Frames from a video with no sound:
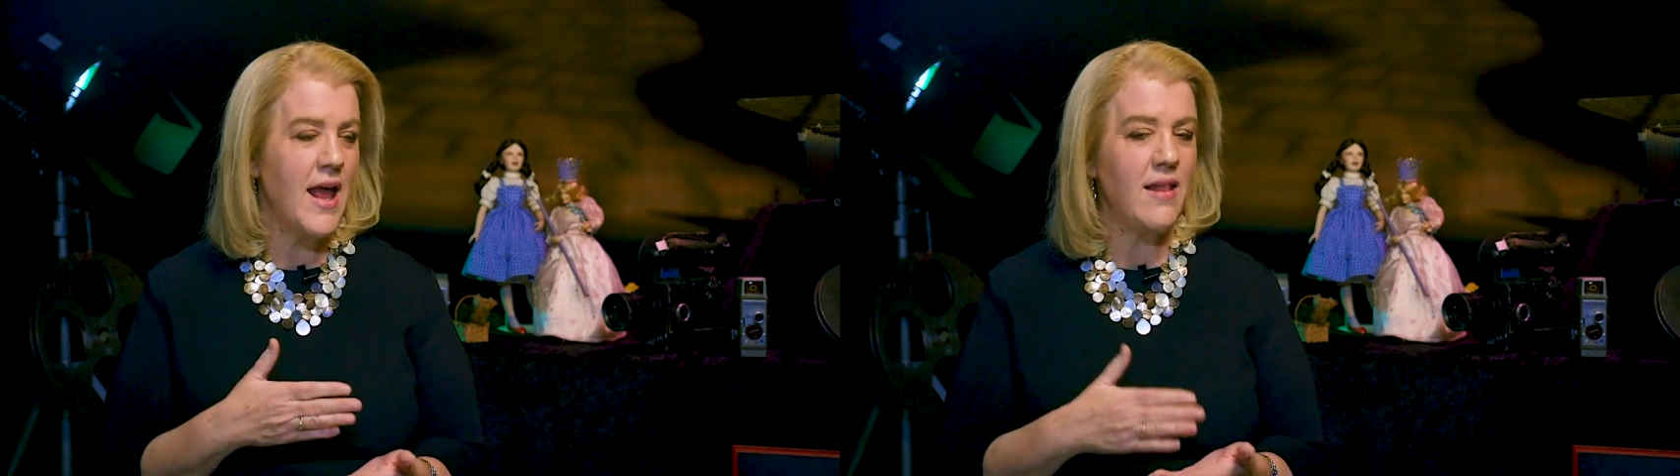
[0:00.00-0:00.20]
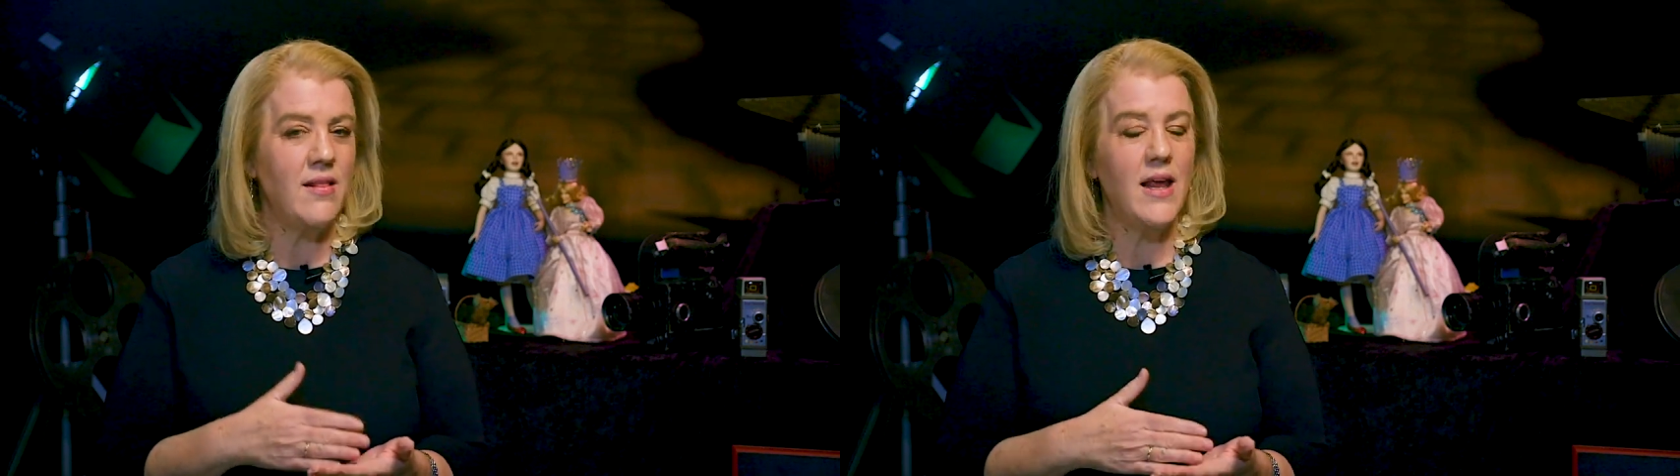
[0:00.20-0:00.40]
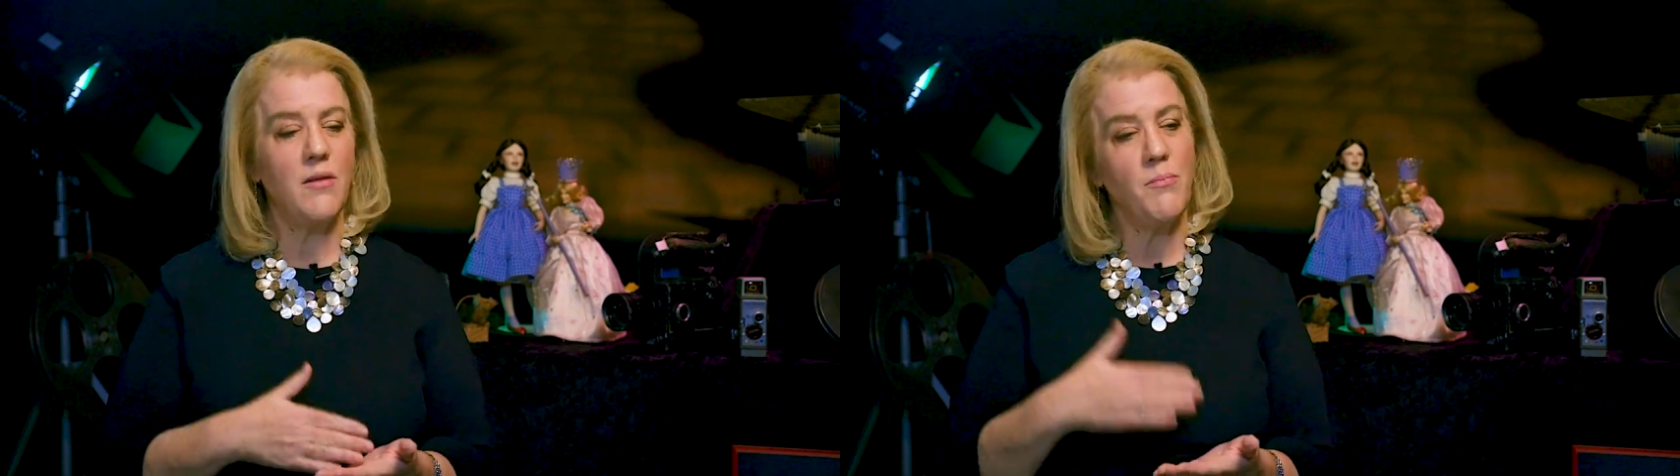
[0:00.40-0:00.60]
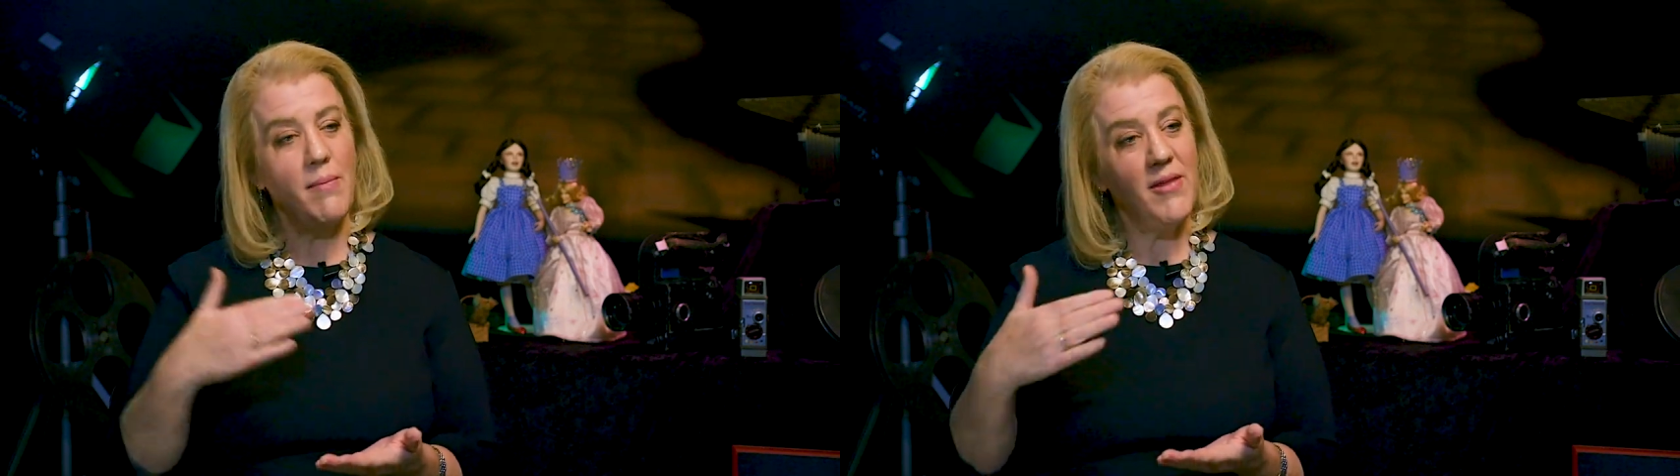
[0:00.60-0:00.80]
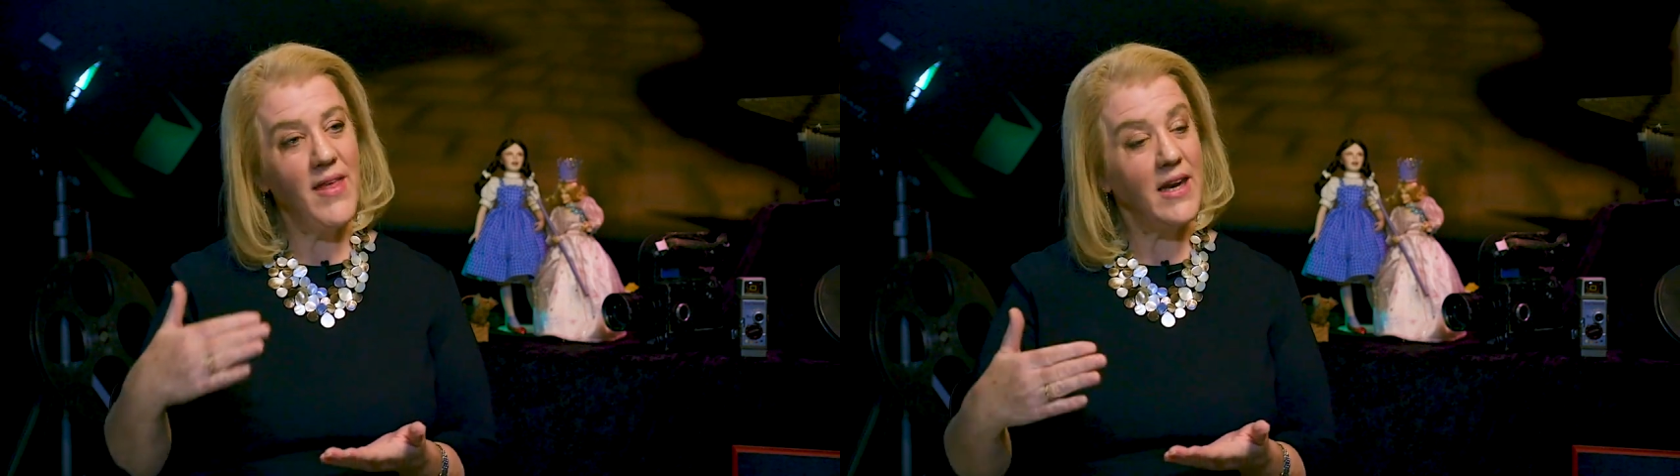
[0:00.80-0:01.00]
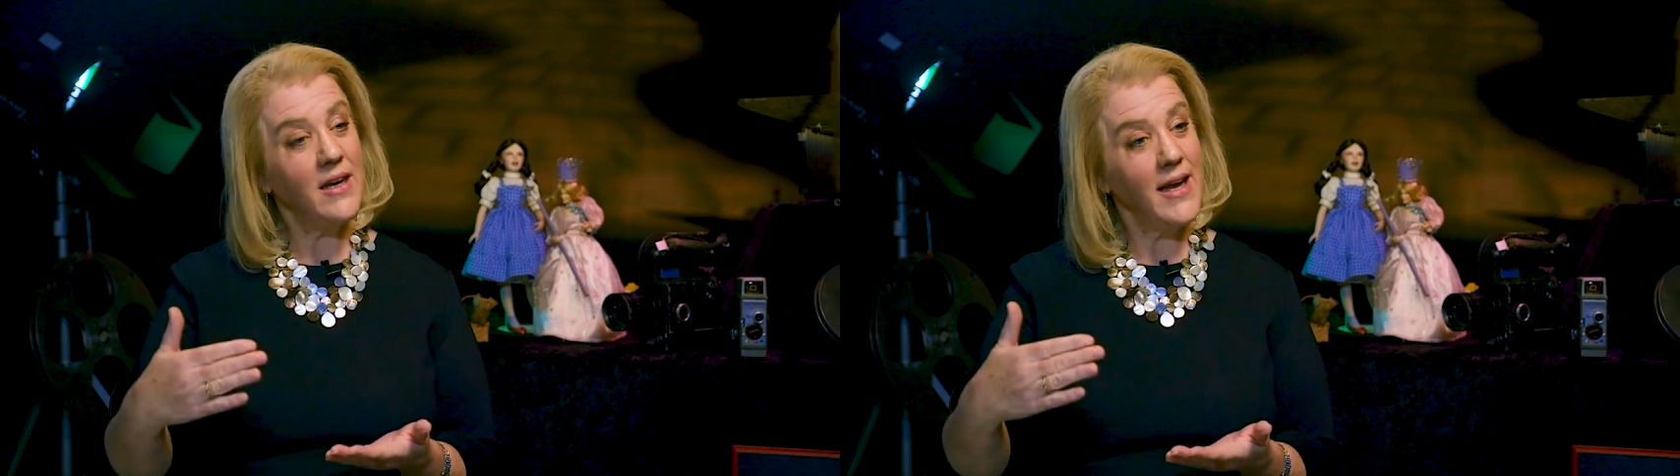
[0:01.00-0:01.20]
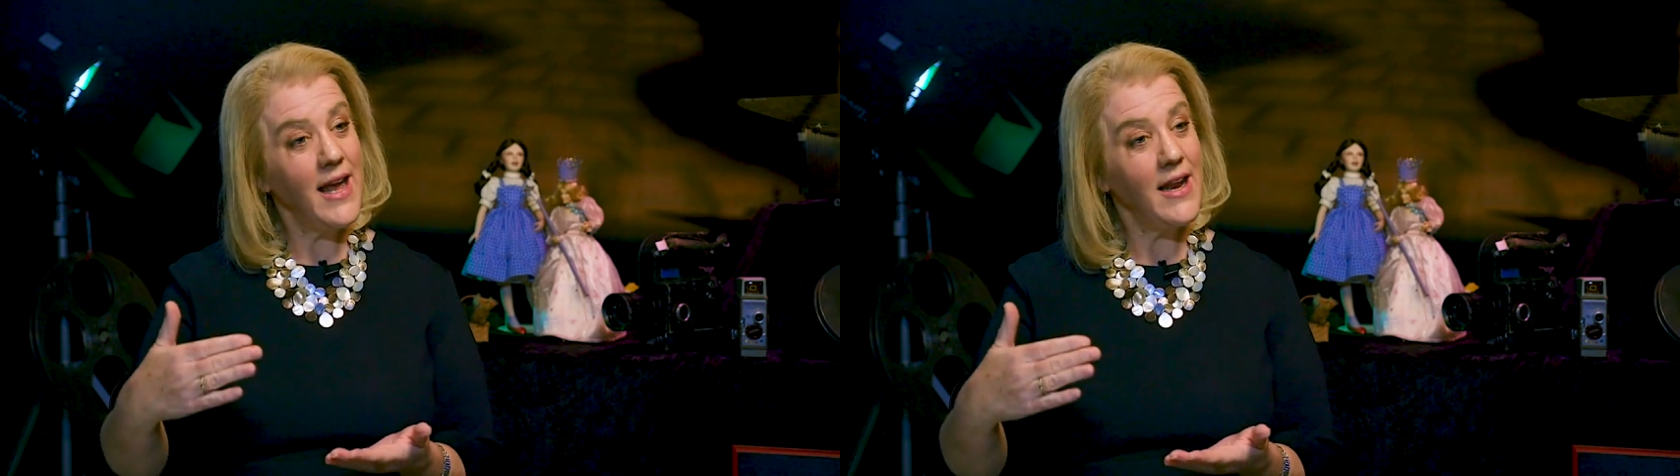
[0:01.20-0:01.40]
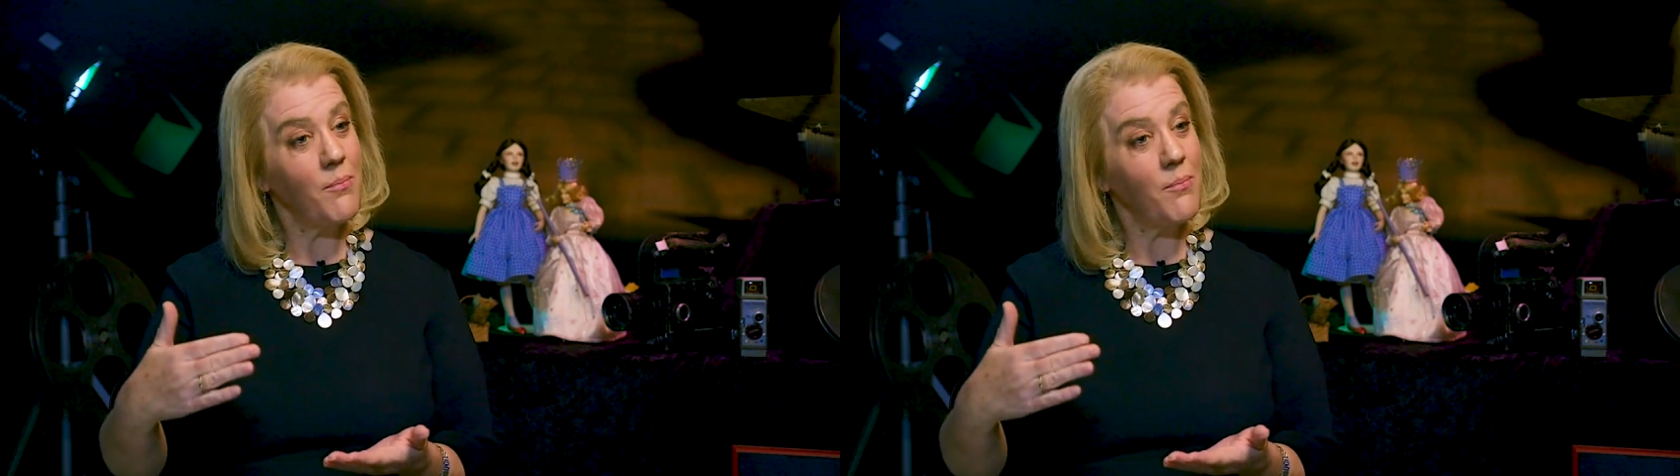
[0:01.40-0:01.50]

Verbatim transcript: and maybe they didn't get